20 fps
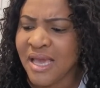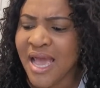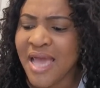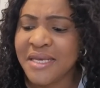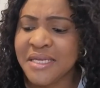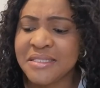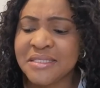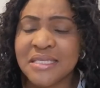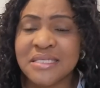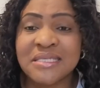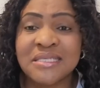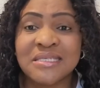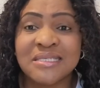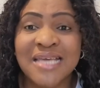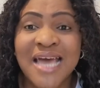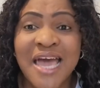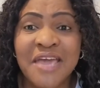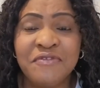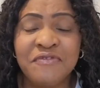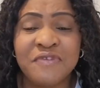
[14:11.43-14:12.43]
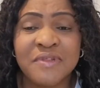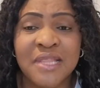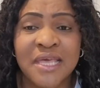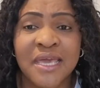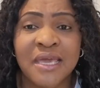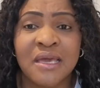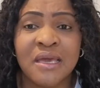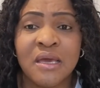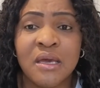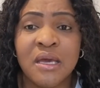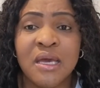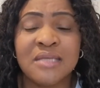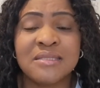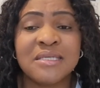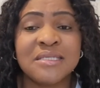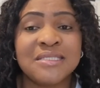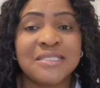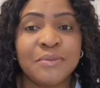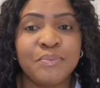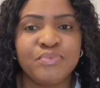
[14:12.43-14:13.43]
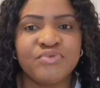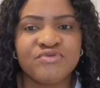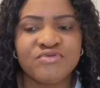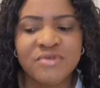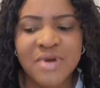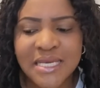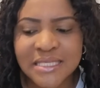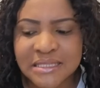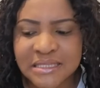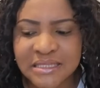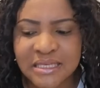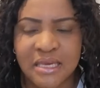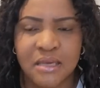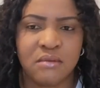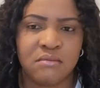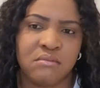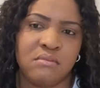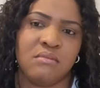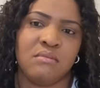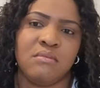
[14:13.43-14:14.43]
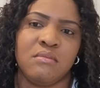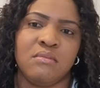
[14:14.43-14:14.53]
And it is stifling. It is depressing